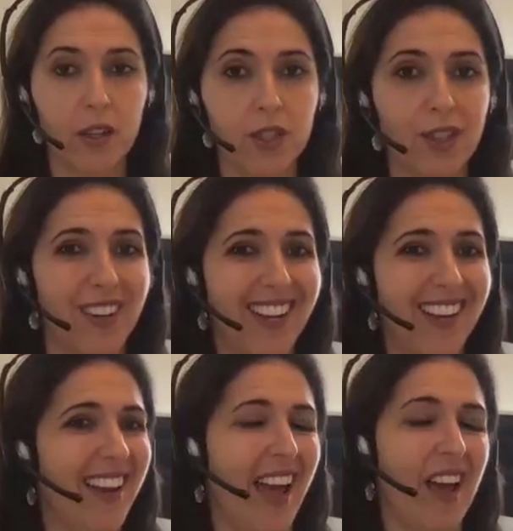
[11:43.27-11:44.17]
during,
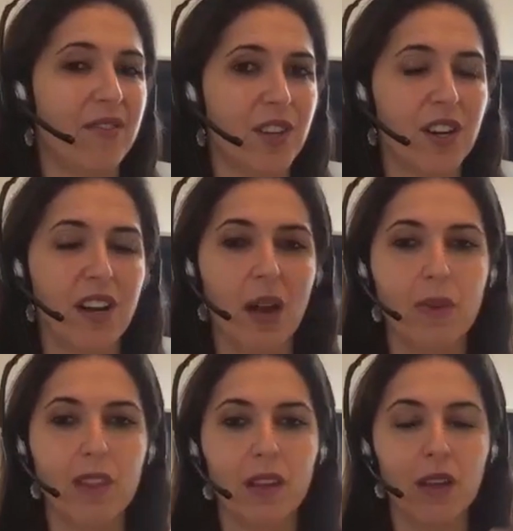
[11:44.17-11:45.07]
and after, and
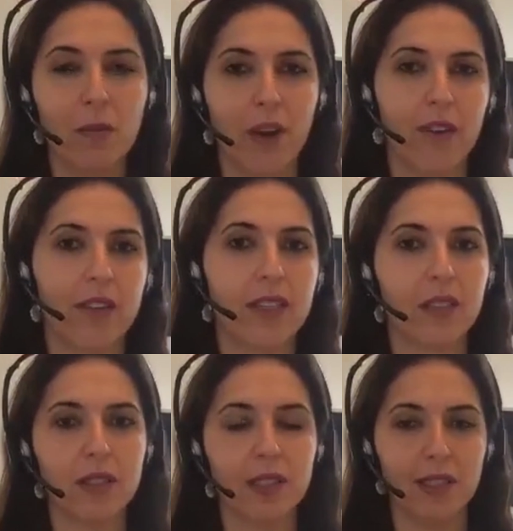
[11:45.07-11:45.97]
we compare the
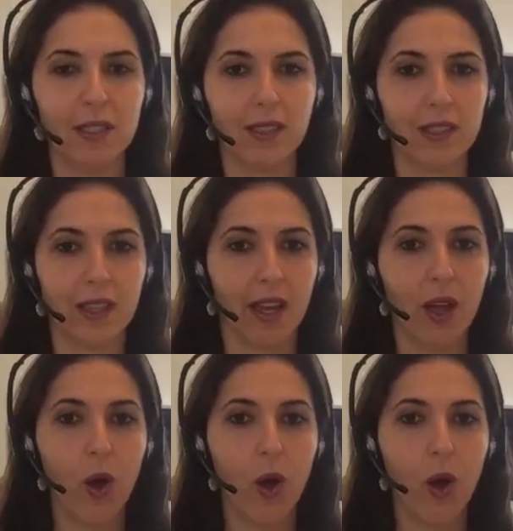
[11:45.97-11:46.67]
differences to say,